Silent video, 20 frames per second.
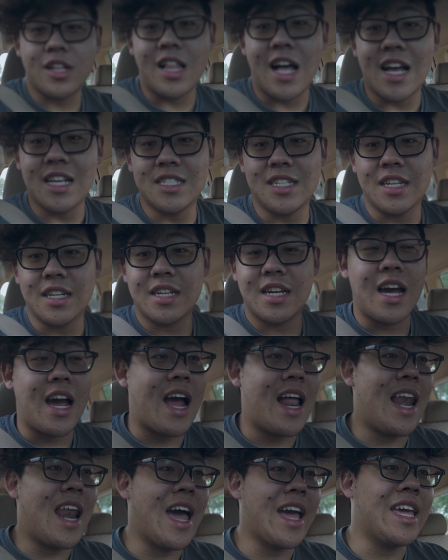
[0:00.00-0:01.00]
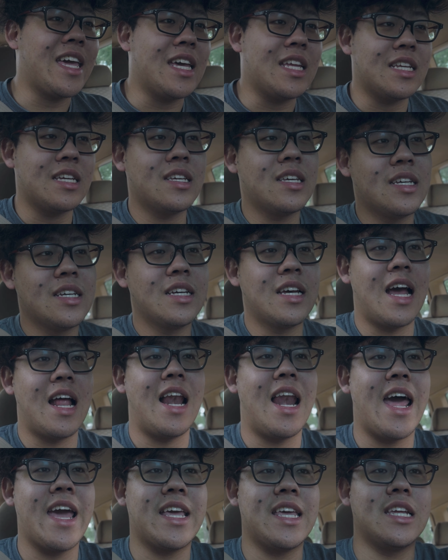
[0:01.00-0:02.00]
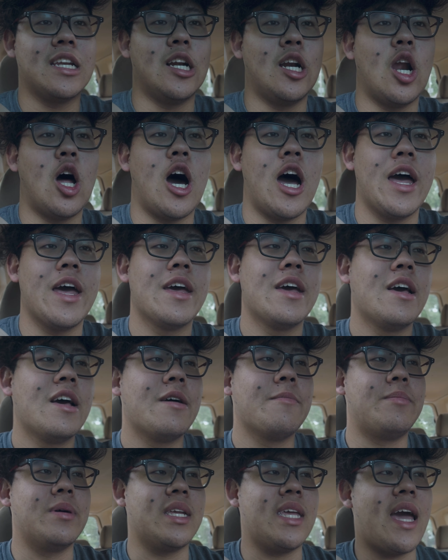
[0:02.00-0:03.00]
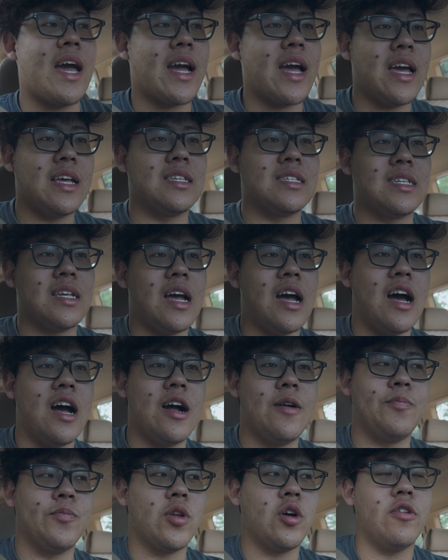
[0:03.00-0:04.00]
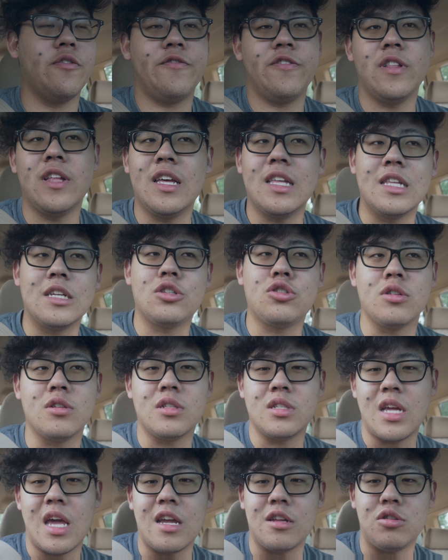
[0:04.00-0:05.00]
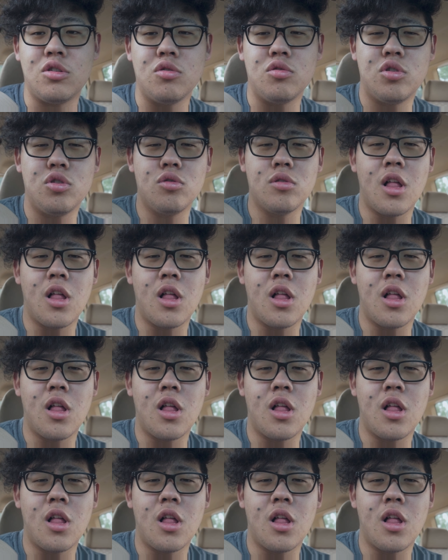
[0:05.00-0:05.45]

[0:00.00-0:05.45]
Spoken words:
classic, I like it a lot. But yeah, guys, hopefully this shouldn't take too